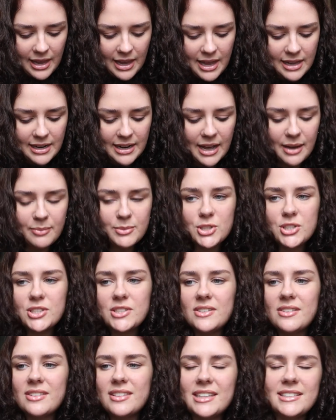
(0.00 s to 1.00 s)
and I'm
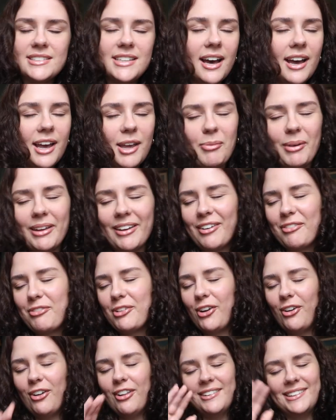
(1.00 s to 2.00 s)
just, the timing of
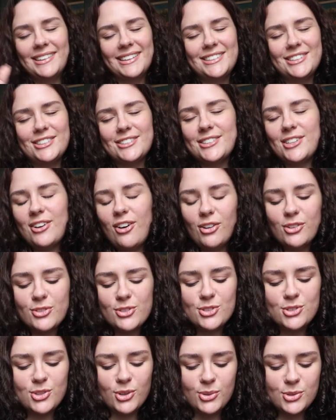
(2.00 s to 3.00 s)
it all, it's just all
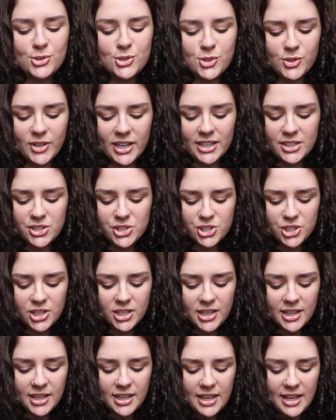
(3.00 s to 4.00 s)
so strange.
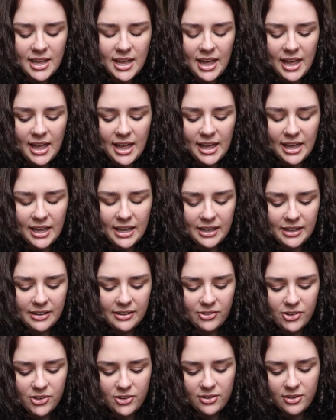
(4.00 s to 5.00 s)

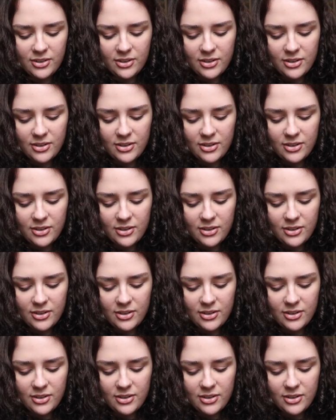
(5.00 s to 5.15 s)
And